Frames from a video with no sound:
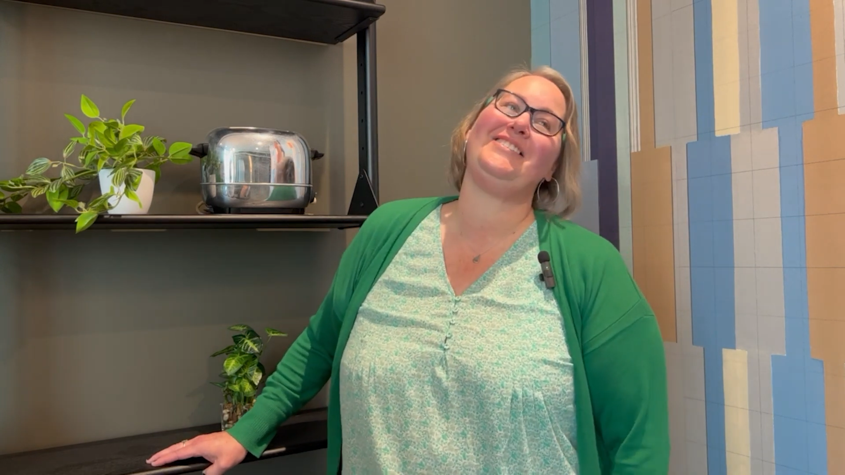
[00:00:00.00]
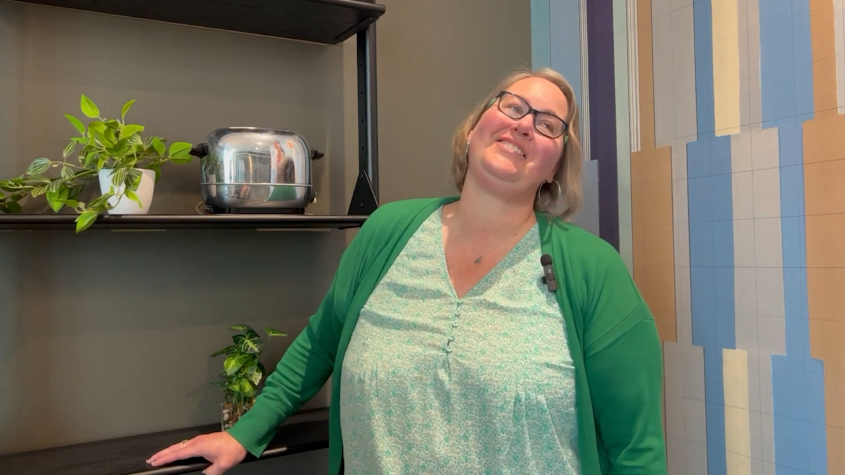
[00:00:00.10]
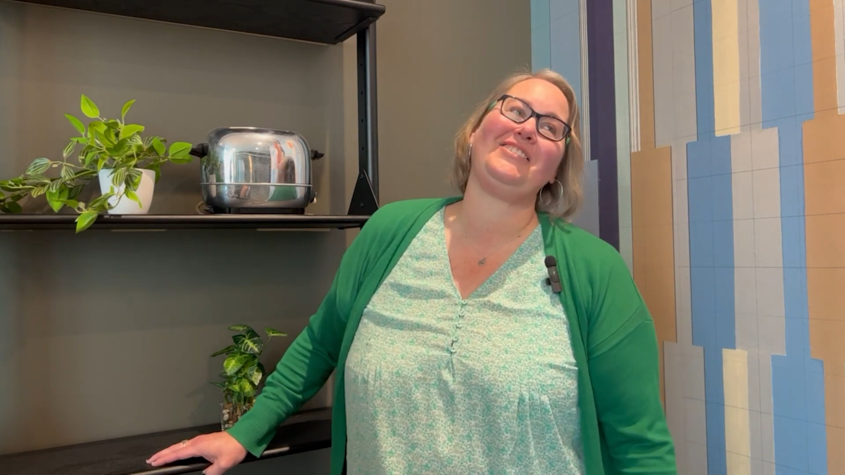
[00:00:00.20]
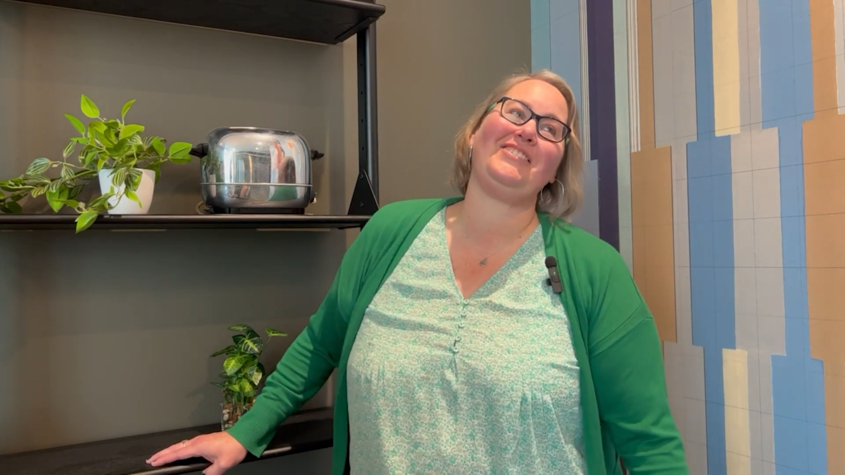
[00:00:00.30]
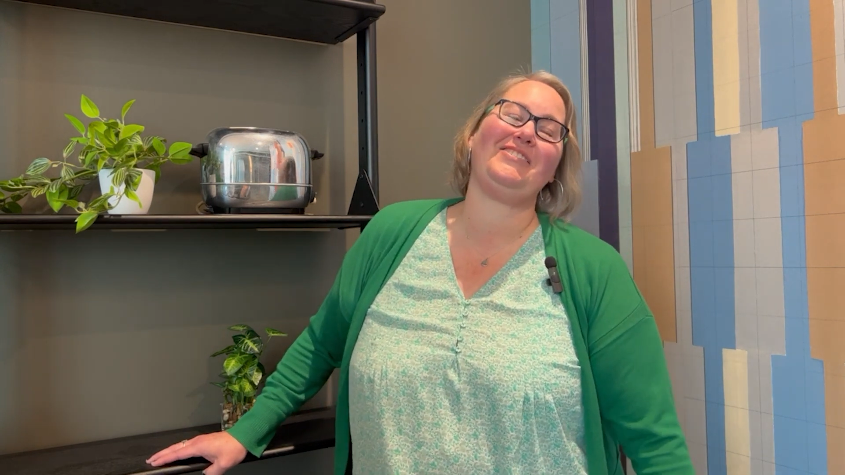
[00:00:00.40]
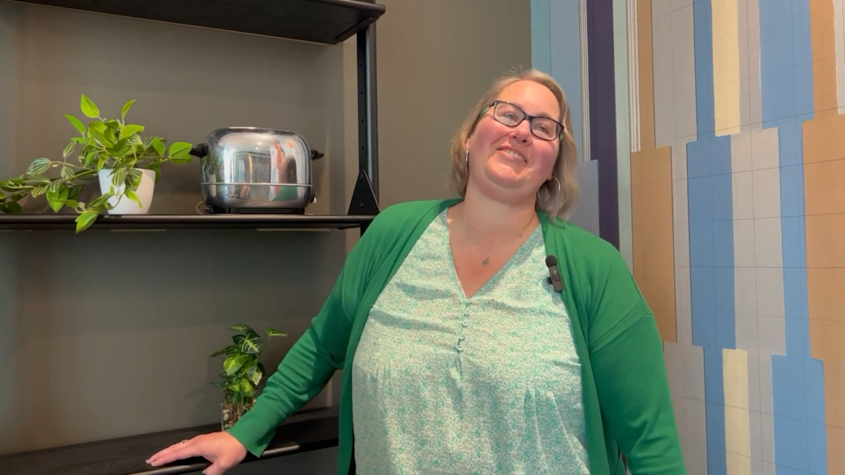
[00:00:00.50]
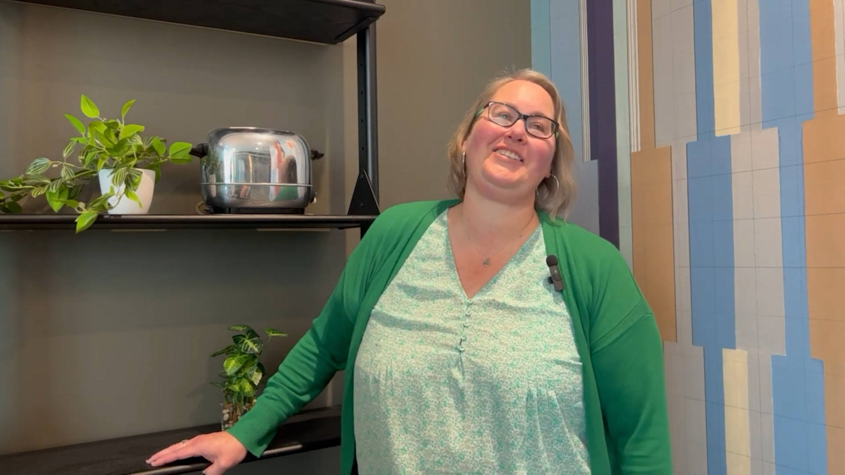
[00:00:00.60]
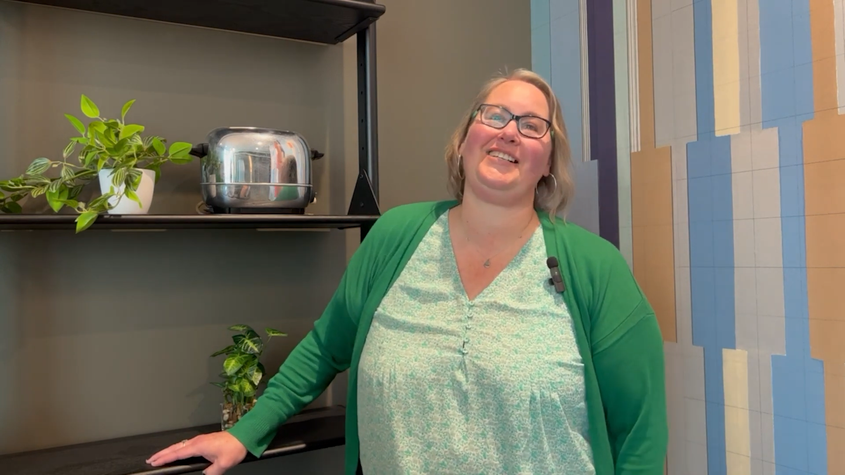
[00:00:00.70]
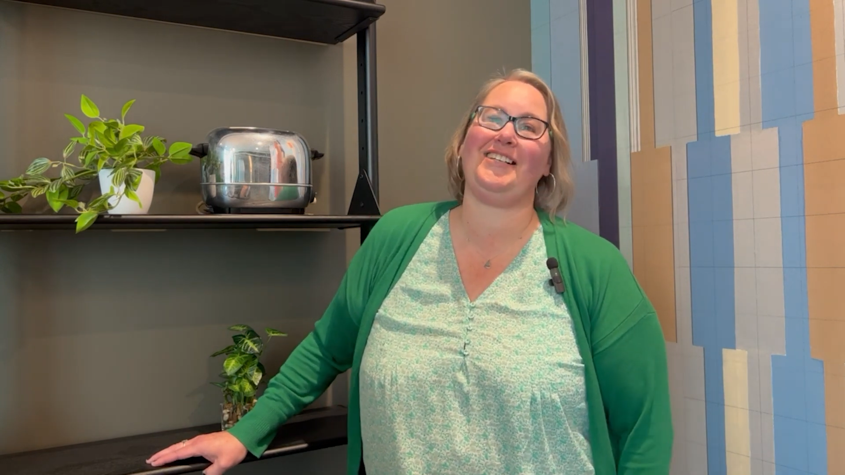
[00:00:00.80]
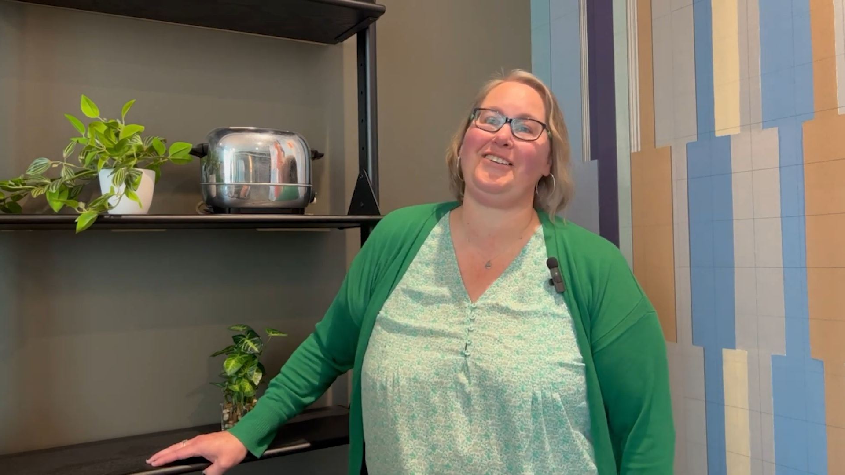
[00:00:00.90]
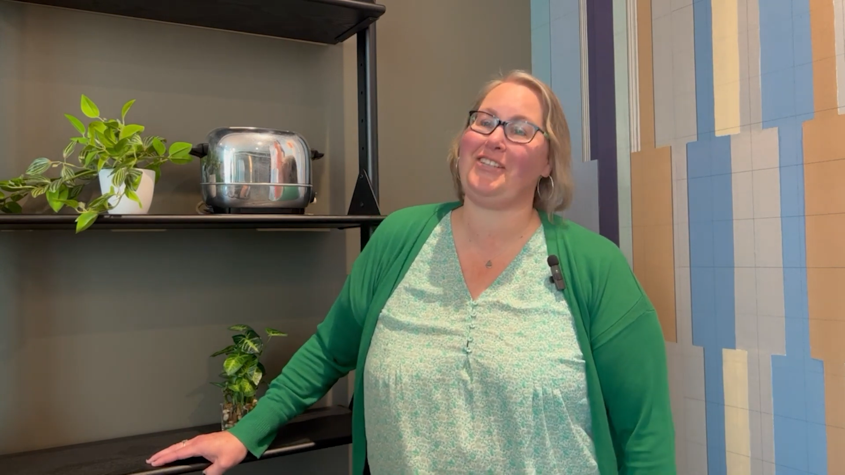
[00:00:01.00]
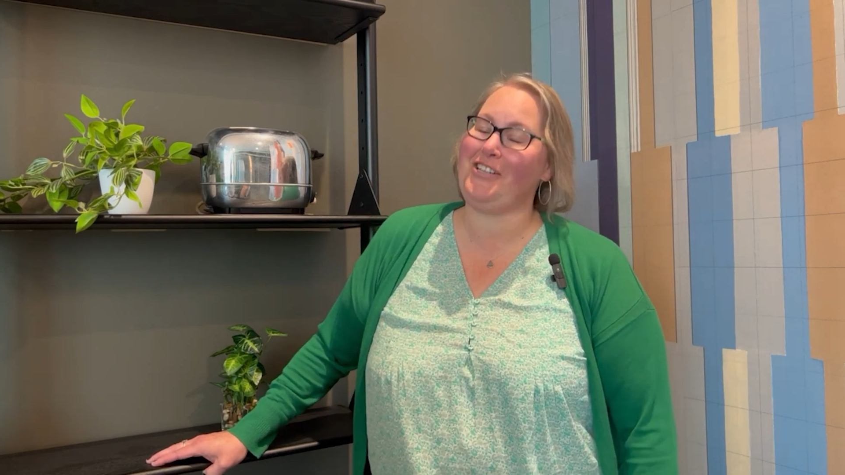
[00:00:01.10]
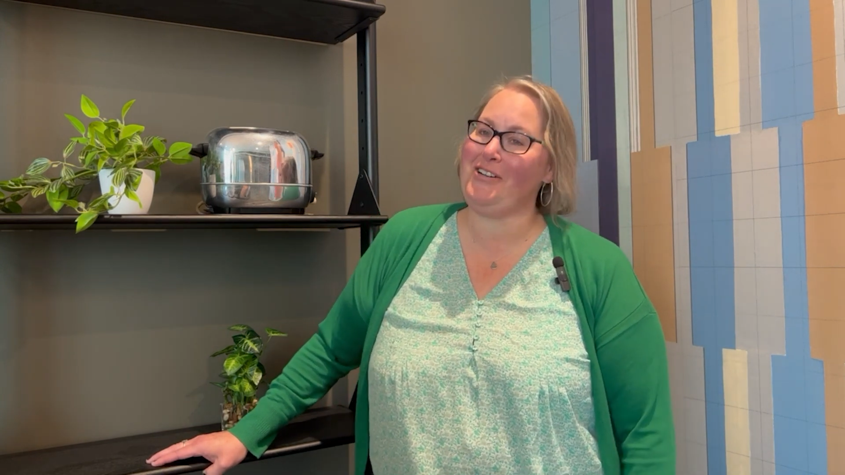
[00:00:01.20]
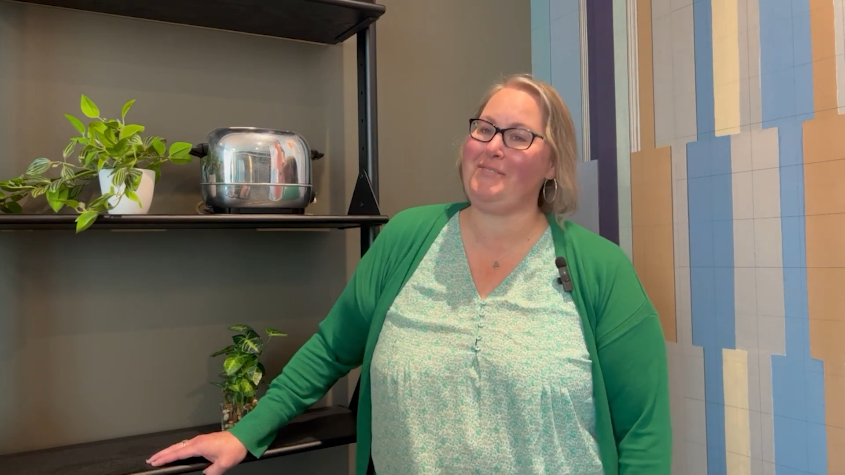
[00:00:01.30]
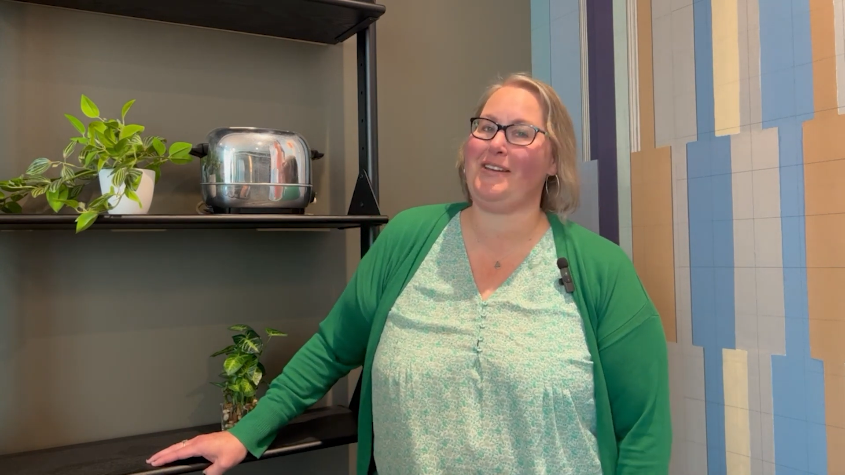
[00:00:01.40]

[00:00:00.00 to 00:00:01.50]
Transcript: So I went home.